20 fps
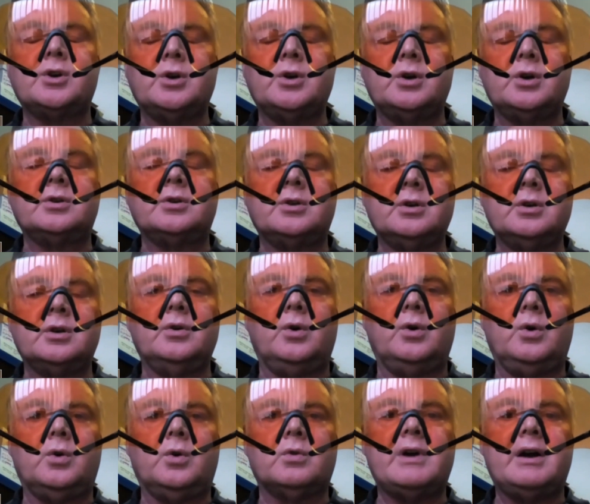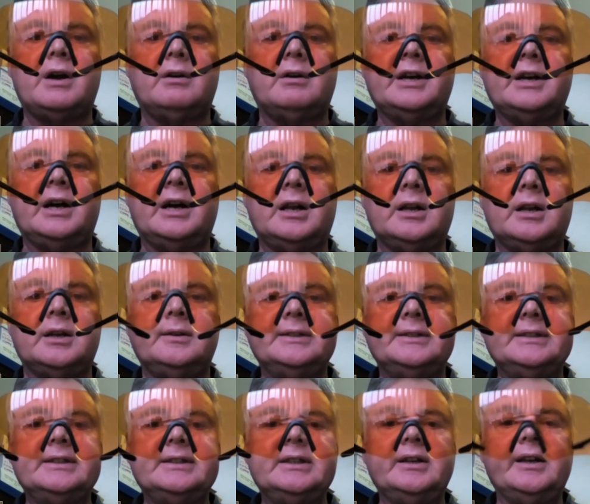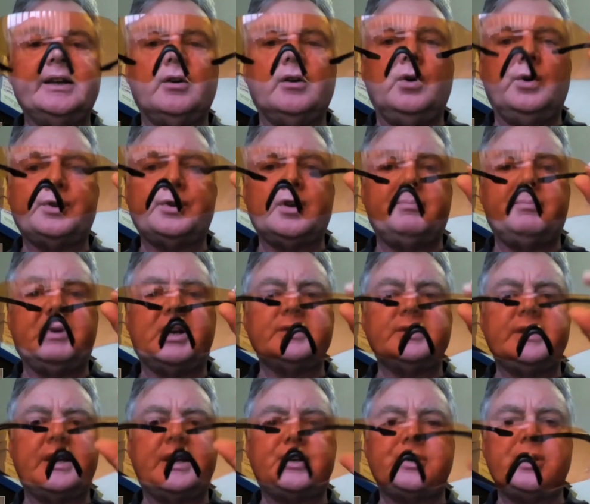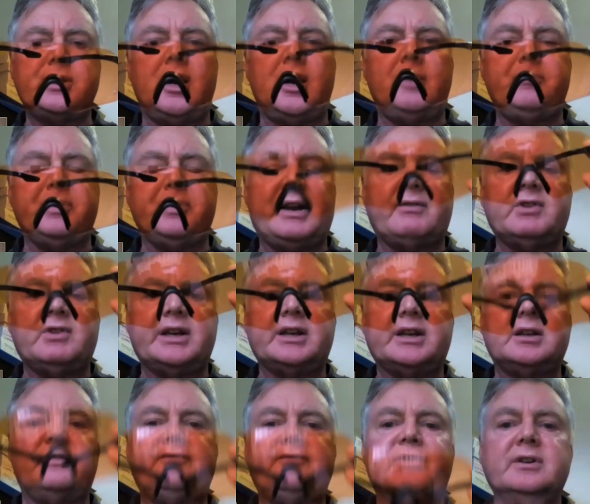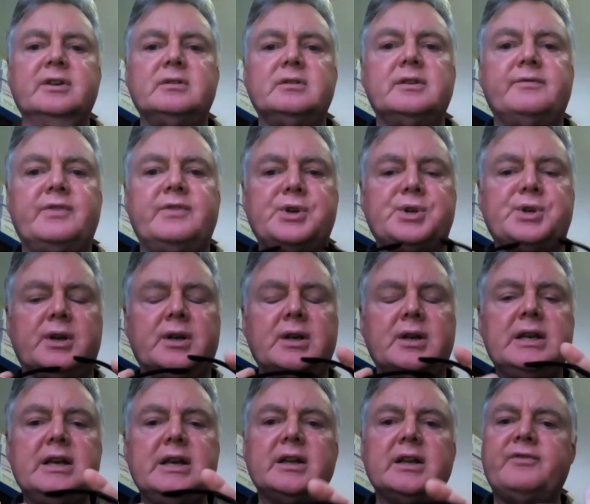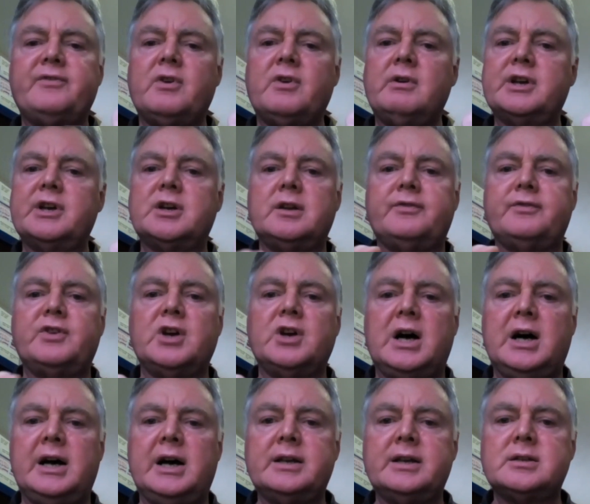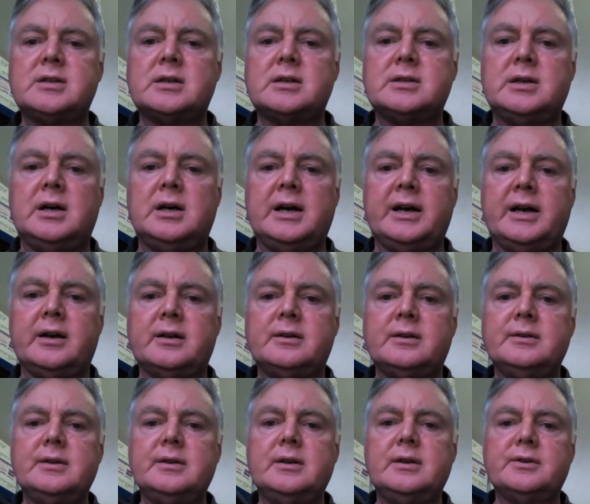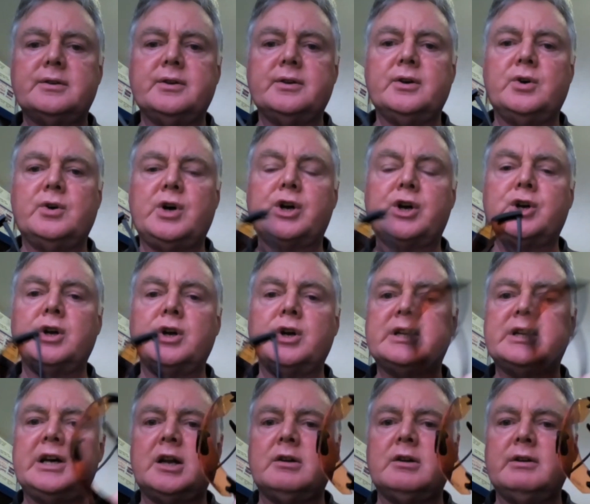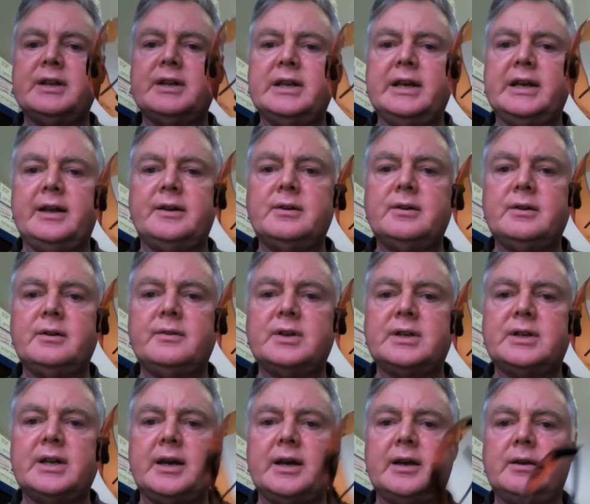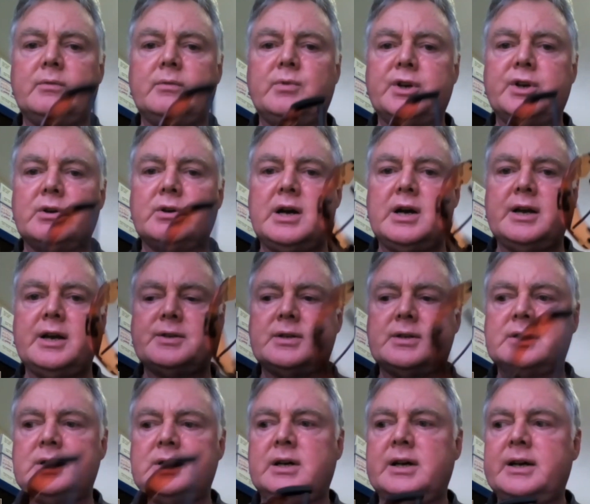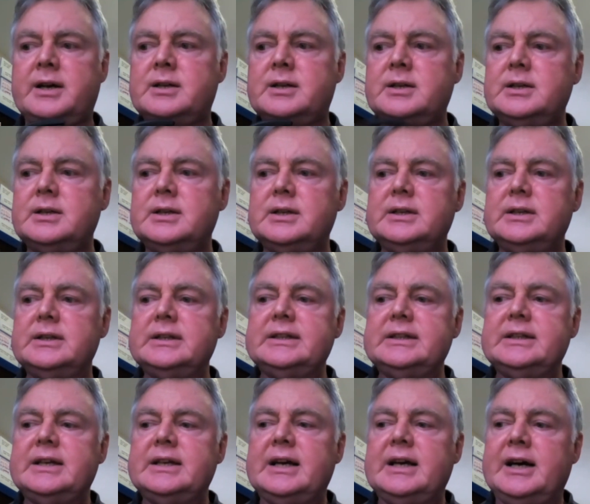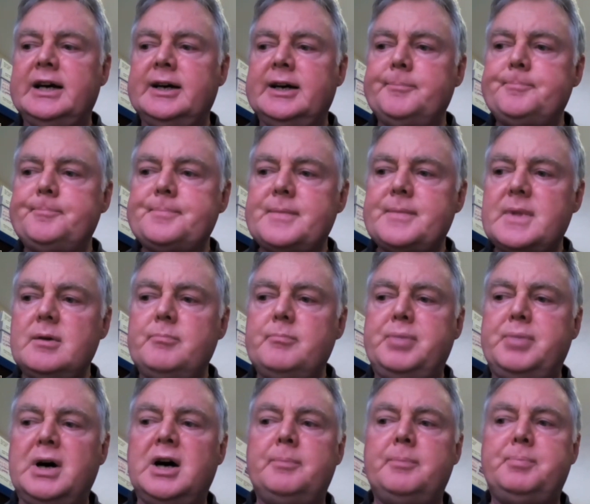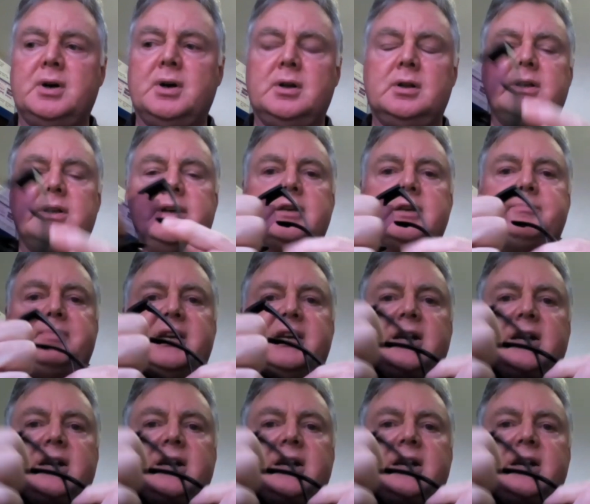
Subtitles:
It's a good all-round colour. Now, also, because they sharpen everything in the field of vision, they're very good if your eyes are tired. So a good colour at the end of the day when your eyes are tired. Purple is